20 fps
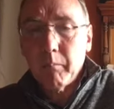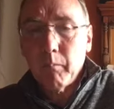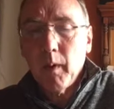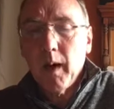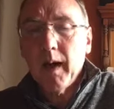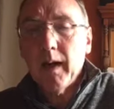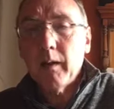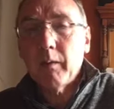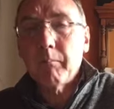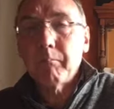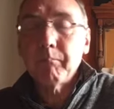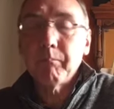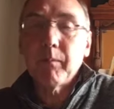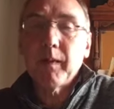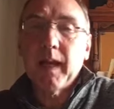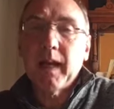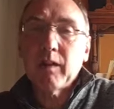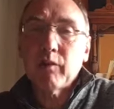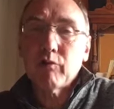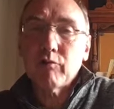Well,
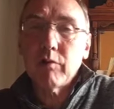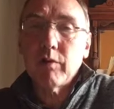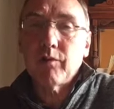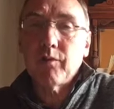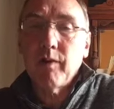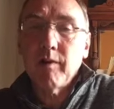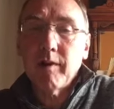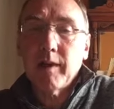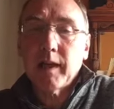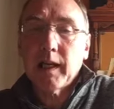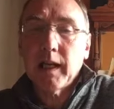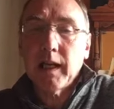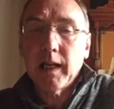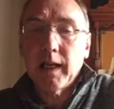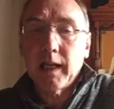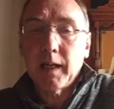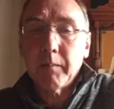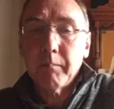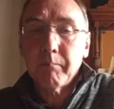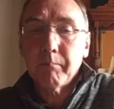the answer is very
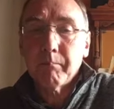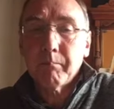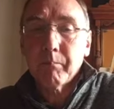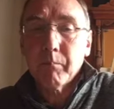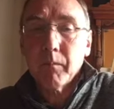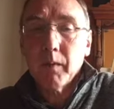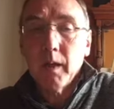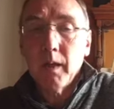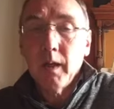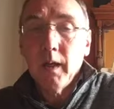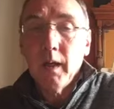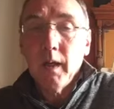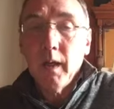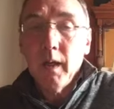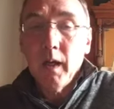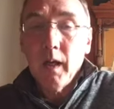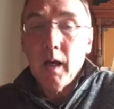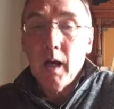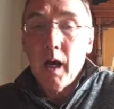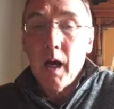clear.
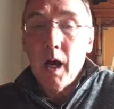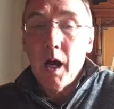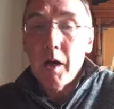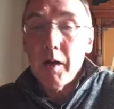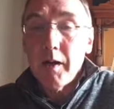Uh,